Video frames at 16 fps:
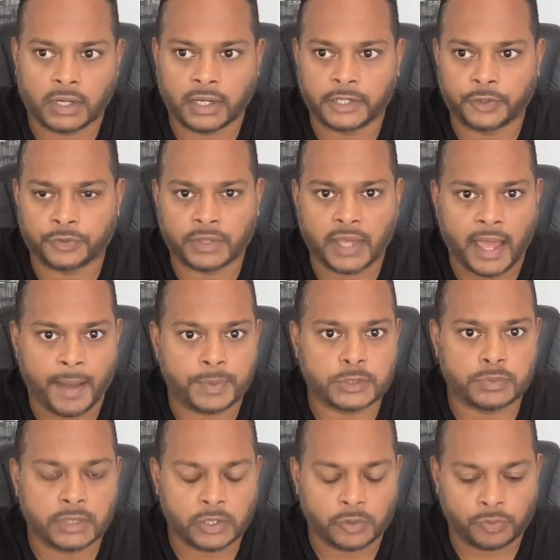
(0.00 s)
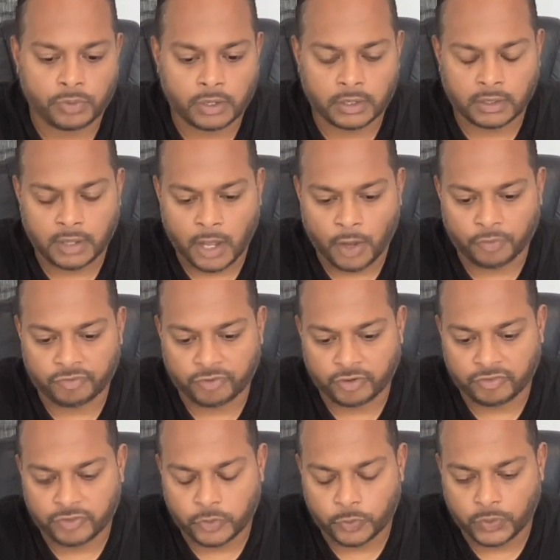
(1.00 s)
I know the app's been uh, uh out for a
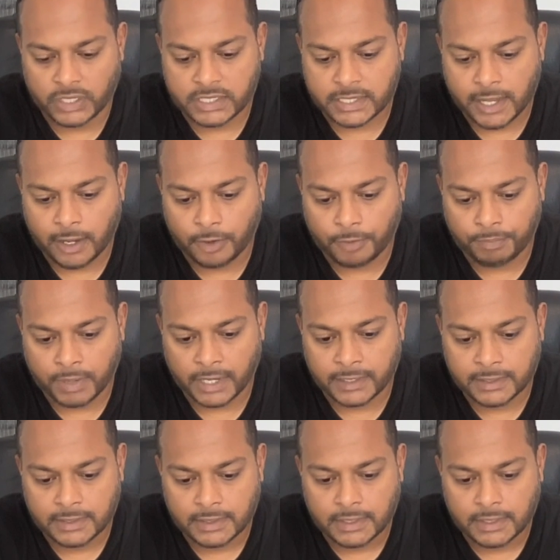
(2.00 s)
few weeks now, but